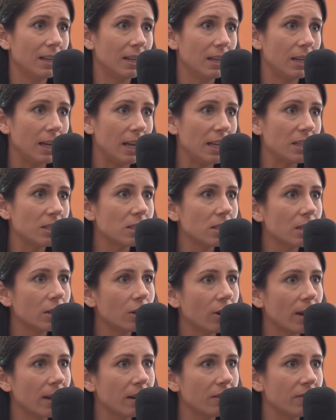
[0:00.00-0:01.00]
like, like
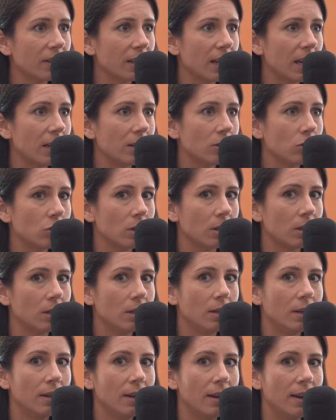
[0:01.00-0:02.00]
instant uh, gratification,
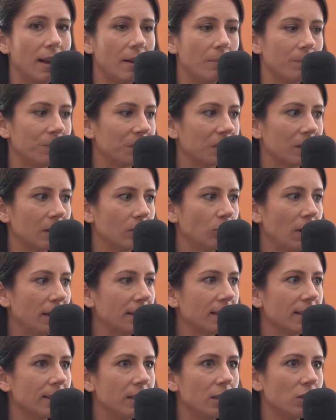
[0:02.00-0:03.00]
gratification yeah.
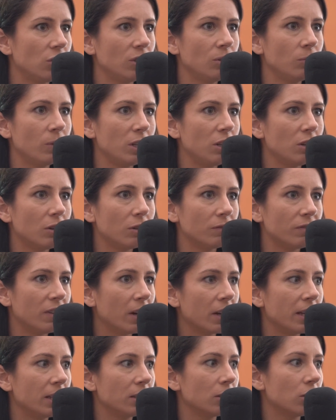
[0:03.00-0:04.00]
recognition when you don't
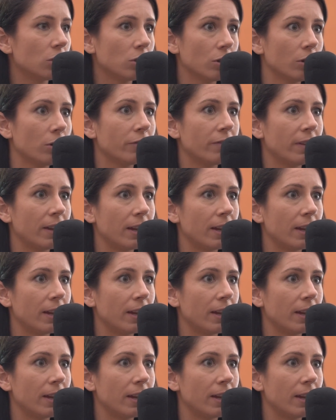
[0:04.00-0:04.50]
fucking deserve